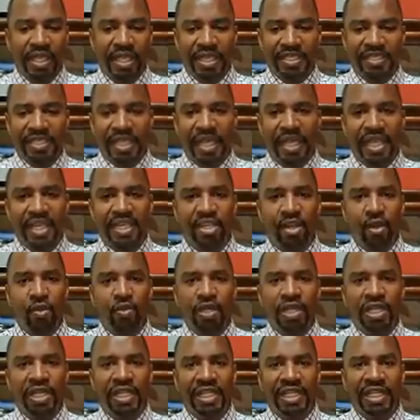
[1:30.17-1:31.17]
is that it
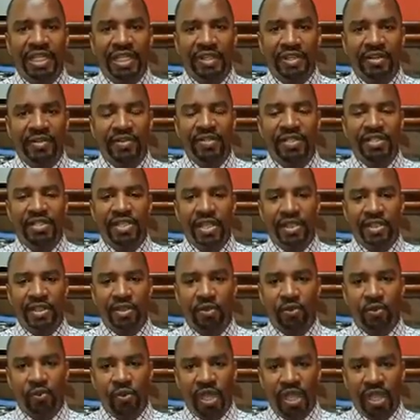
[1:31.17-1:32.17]
now clears
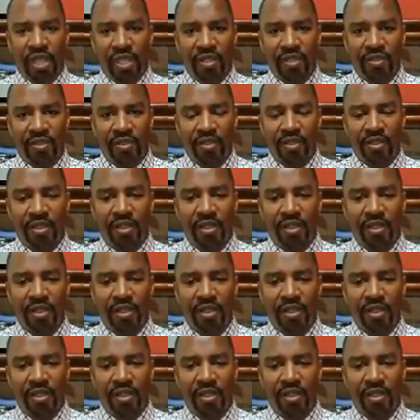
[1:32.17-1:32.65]
the way